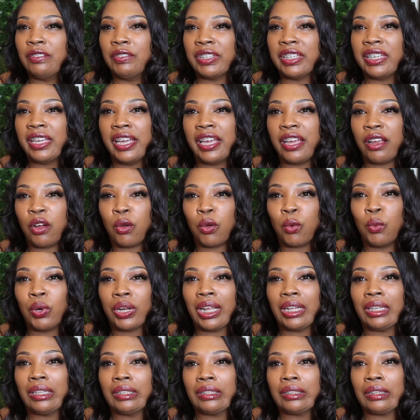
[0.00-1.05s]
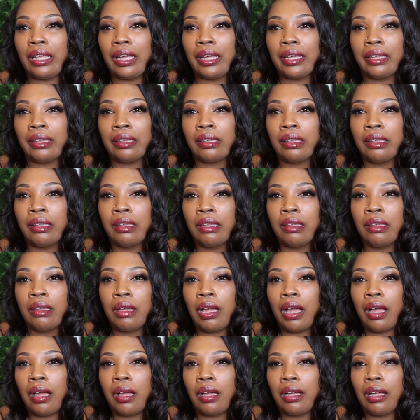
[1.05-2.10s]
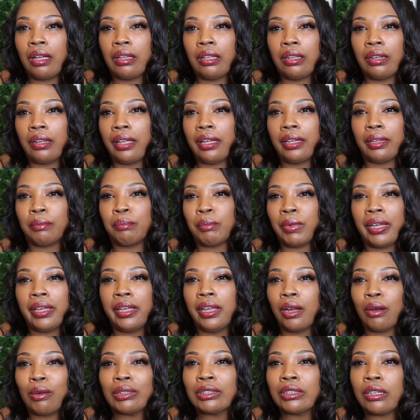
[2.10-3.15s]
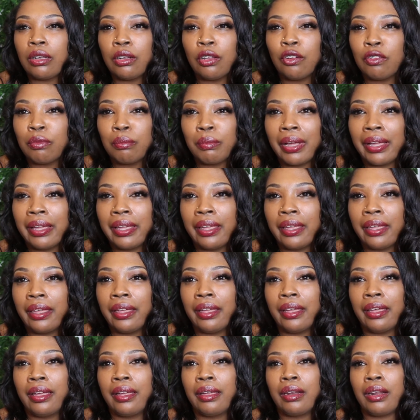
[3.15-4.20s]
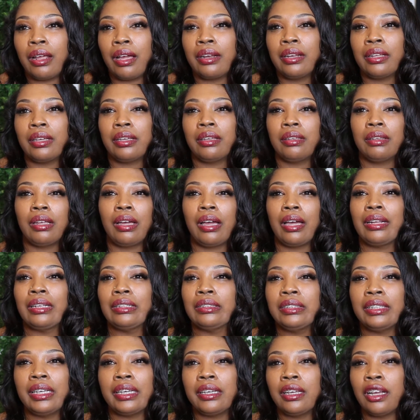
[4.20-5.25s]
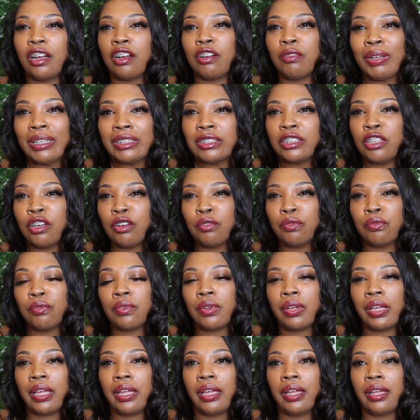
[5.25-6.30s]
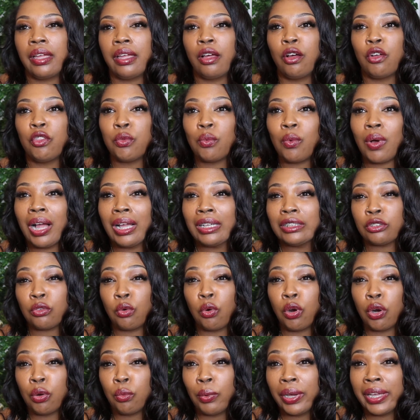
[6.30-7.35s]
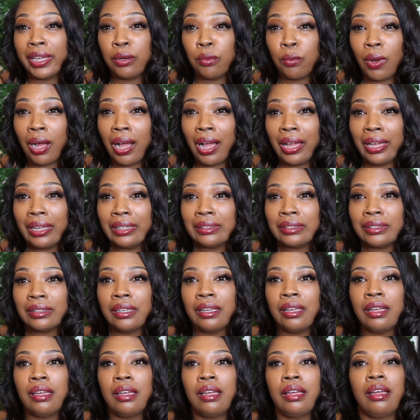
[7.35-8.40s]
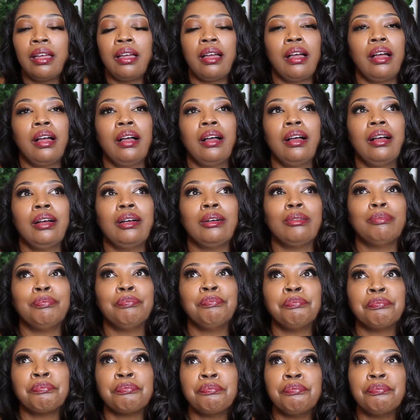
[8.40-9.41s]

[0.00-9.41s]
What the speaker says: even care what I looked like. Like my hair was all over my head. I didn't take care of myself health-wise or weight-wise. I